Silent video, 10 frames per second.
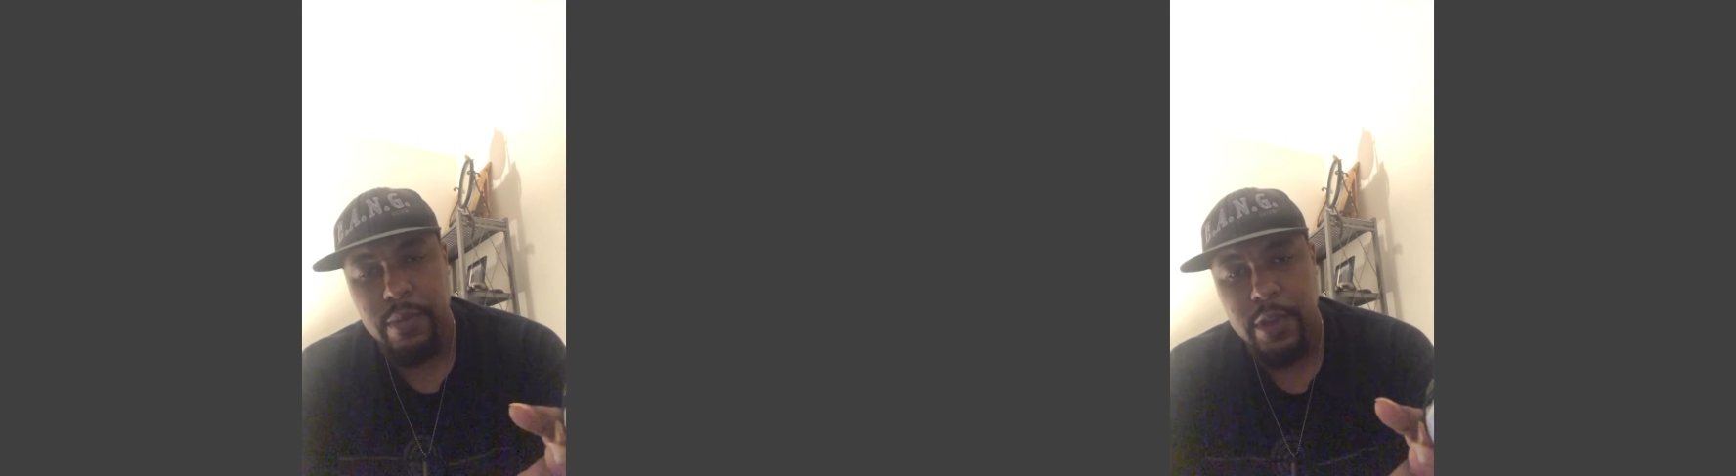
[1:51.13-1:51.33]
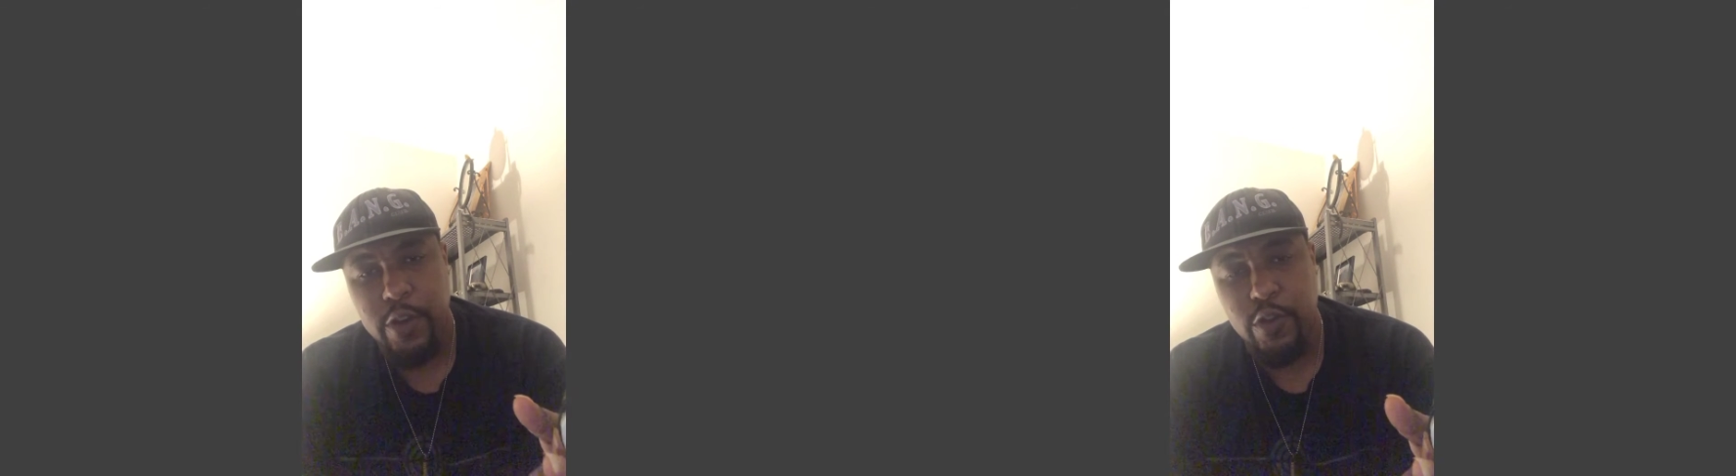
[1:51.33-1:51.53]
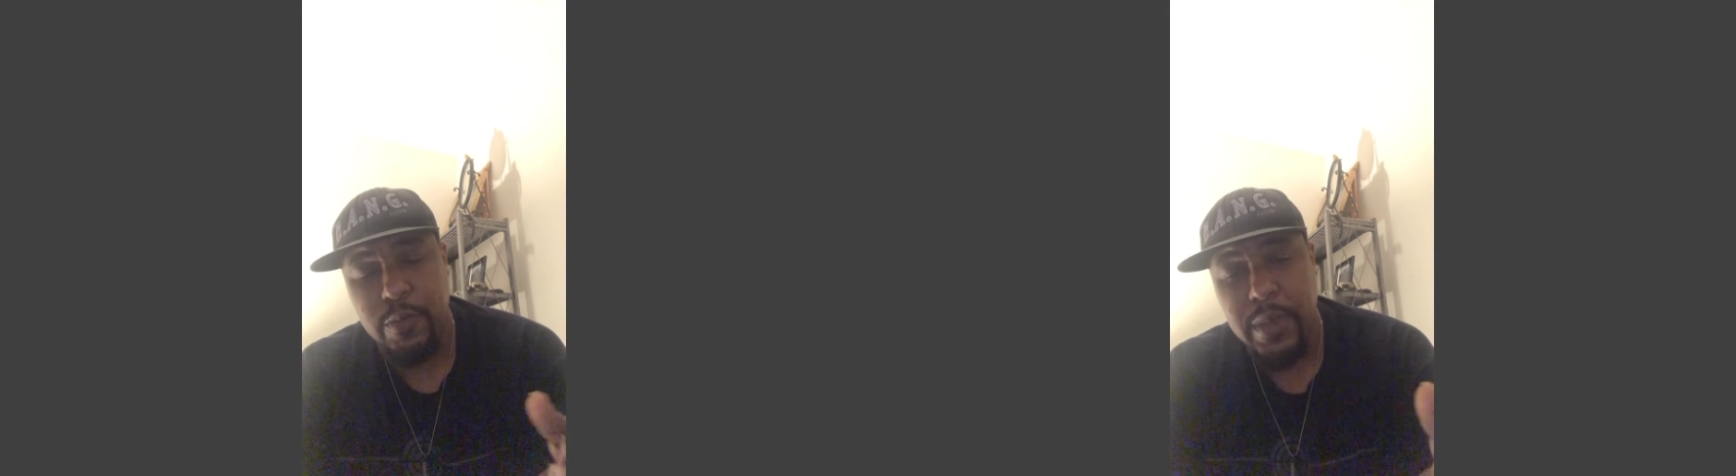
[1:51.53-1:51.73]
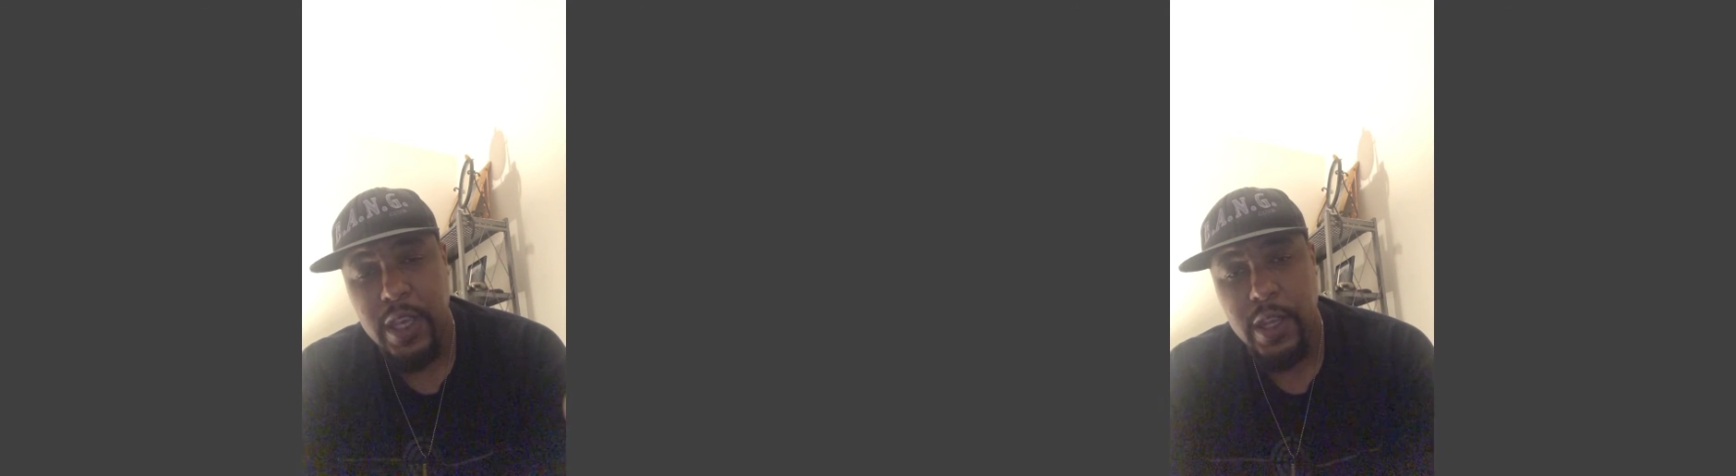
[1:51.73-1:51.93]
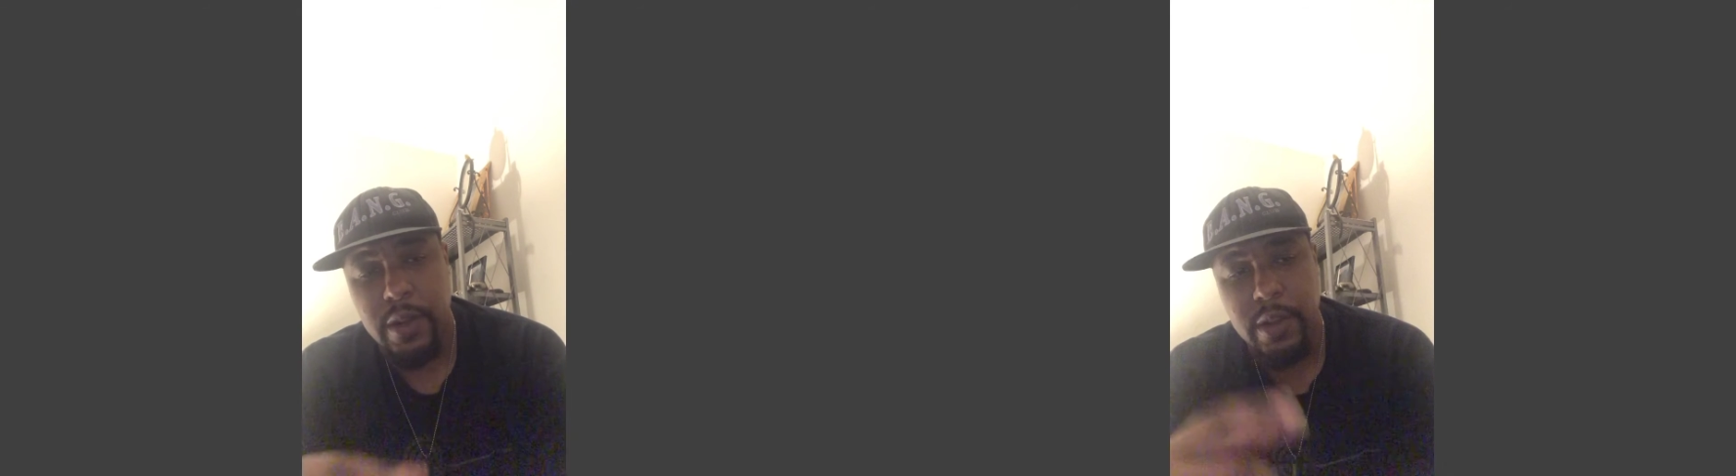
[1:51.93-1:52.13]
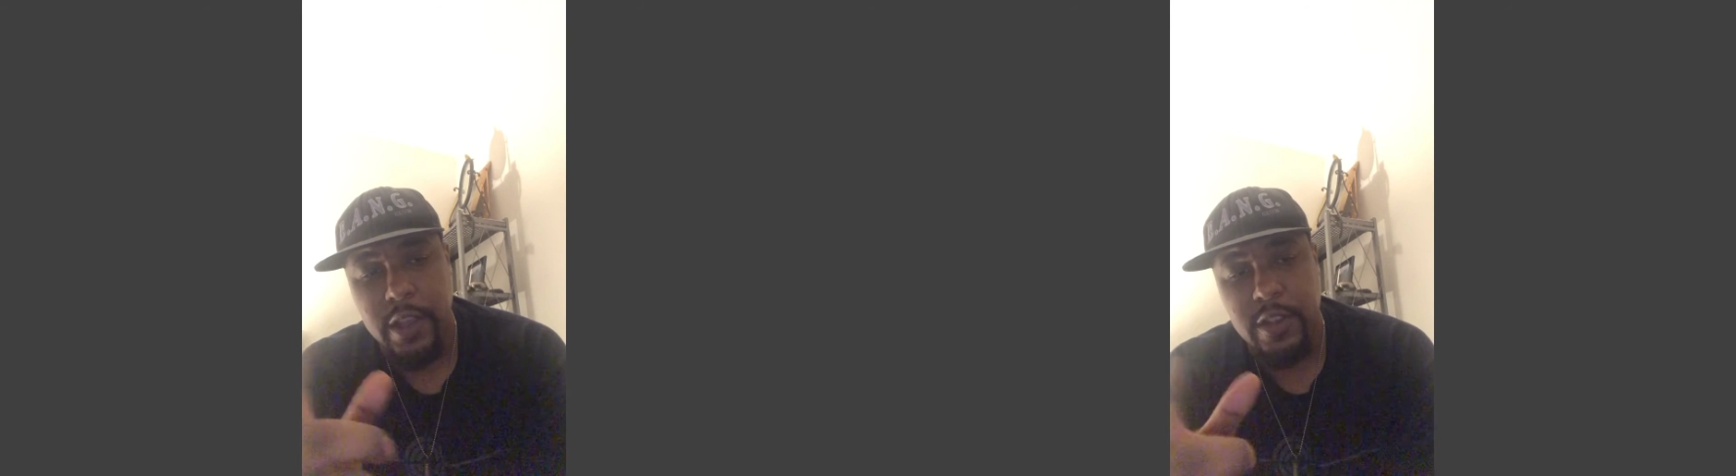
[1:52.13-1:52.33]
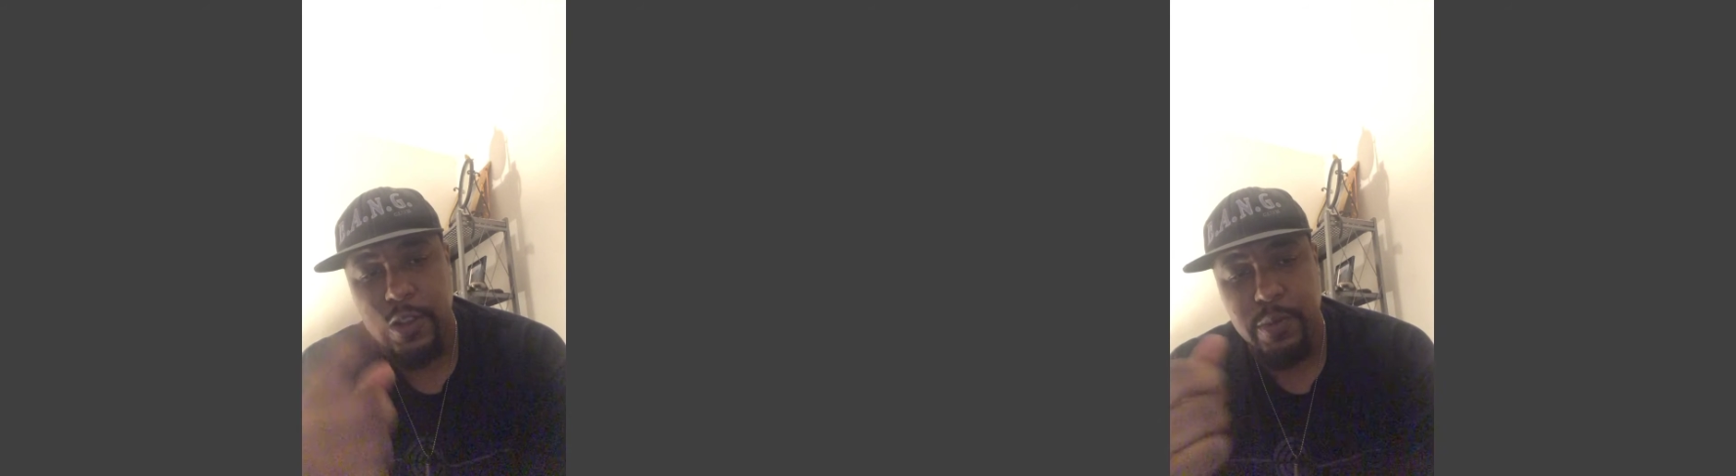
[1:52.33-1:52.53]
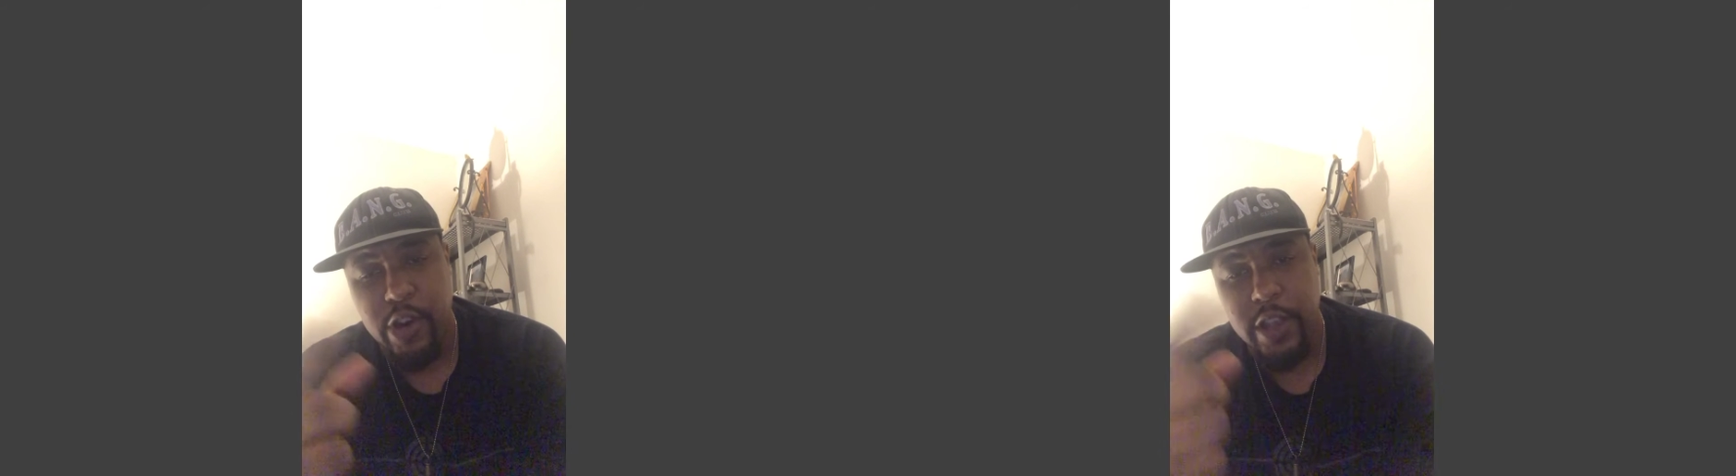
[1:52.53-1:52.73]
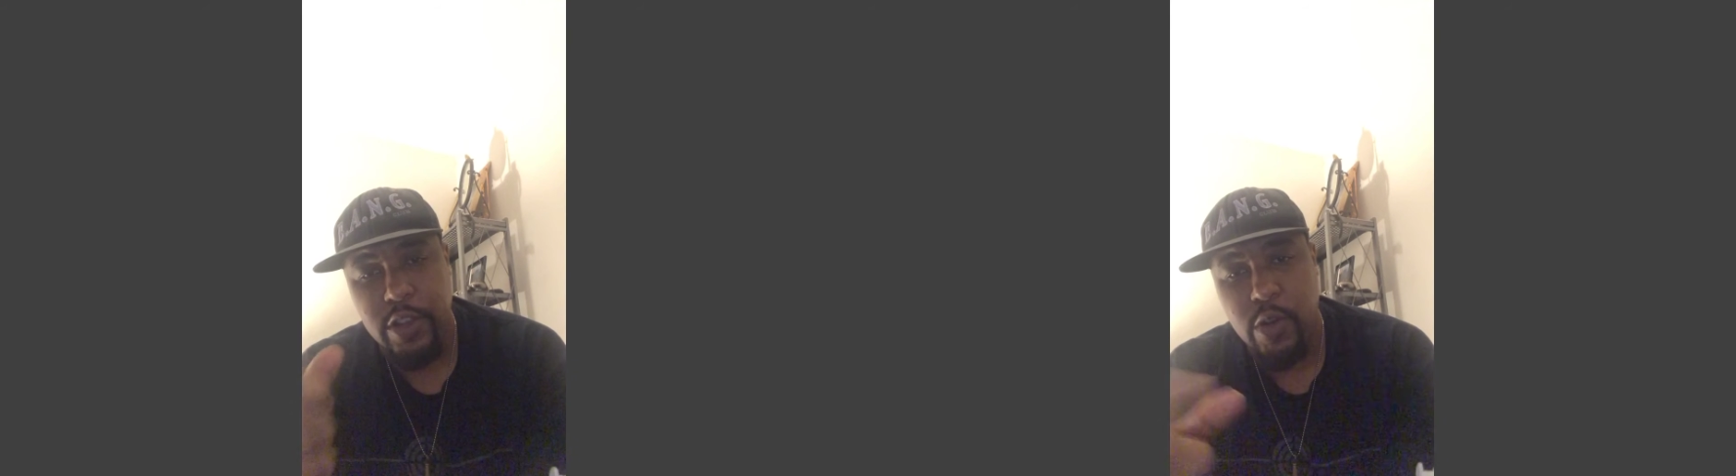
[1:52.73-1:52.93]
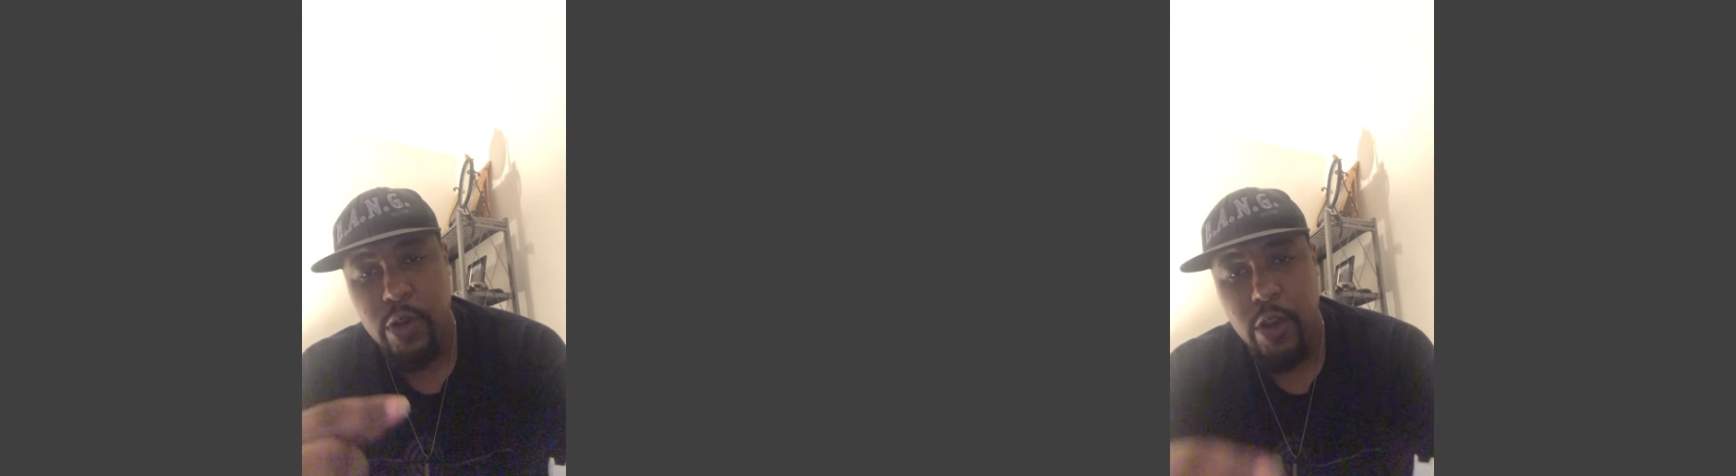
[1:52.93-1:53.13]
it'll spin as the spray is
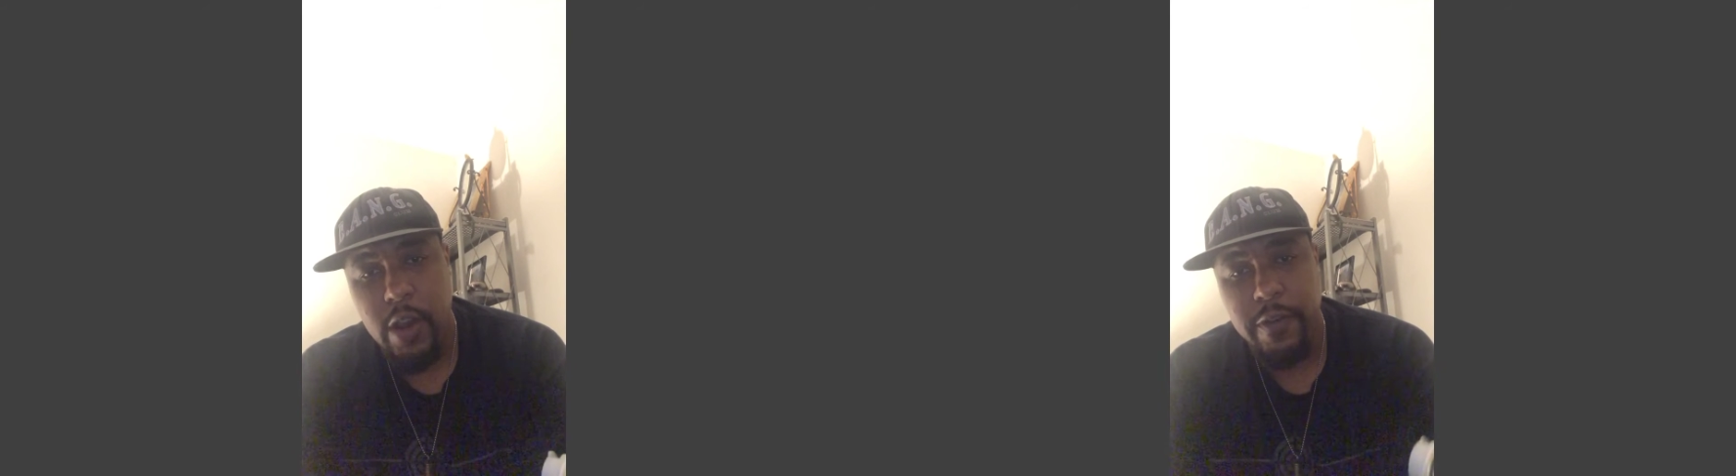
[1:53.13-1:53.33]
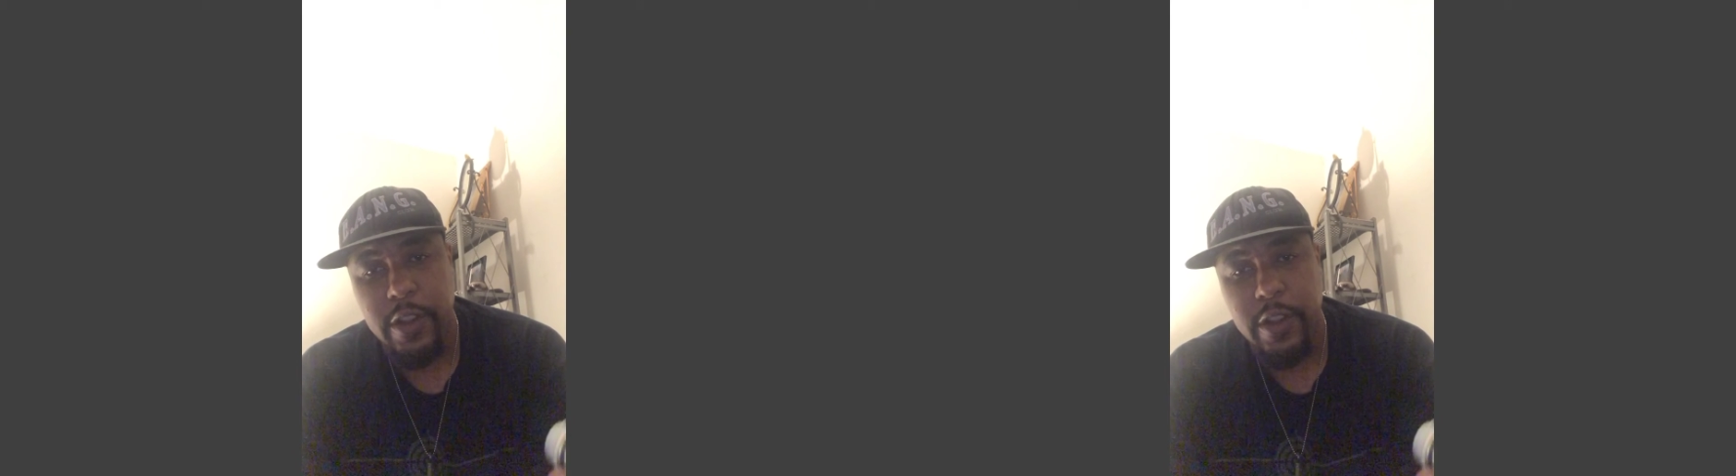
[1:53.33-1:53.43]
going off